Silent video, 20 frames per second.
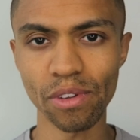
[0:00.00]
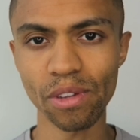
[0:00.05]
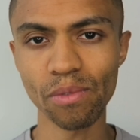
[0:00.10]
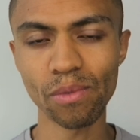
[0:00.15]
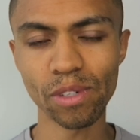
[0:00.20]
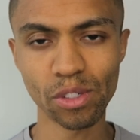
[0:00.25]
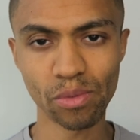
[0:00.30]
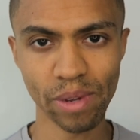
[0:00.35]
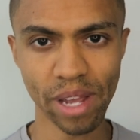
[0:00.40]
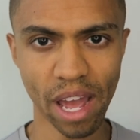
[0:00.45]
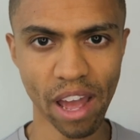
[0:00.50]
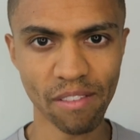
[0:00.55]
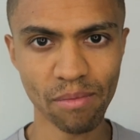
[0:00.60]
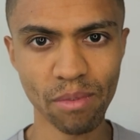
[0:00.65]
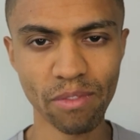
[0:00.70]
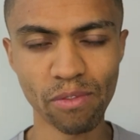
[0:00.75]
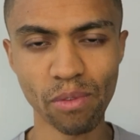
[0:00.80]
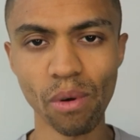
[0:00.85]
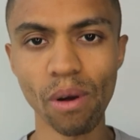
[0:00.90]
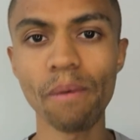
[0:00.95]
union, which we have
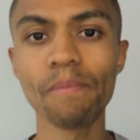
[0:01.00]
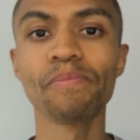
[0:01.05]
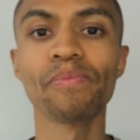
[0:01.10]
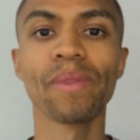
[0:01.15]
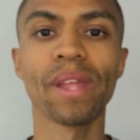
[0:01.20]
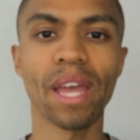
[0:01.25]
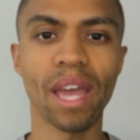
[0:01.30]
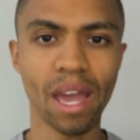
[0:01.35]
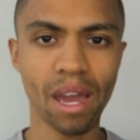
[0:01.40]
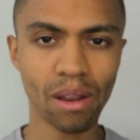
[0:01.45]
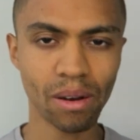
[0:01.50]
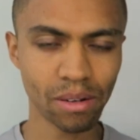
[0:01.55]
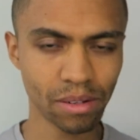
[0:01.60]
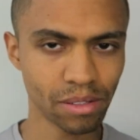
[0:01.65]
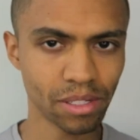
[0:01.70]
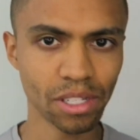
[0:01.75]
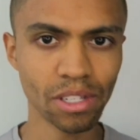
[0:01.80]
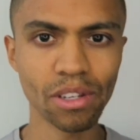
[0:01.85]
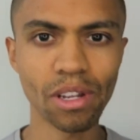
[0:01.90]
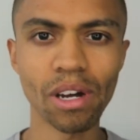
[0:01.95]
before,
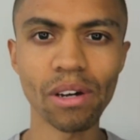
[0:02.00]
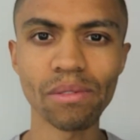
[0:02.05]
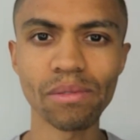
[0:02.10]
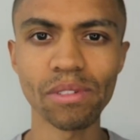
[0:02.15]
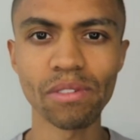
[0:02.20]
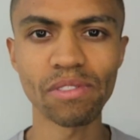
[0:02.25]
and you know,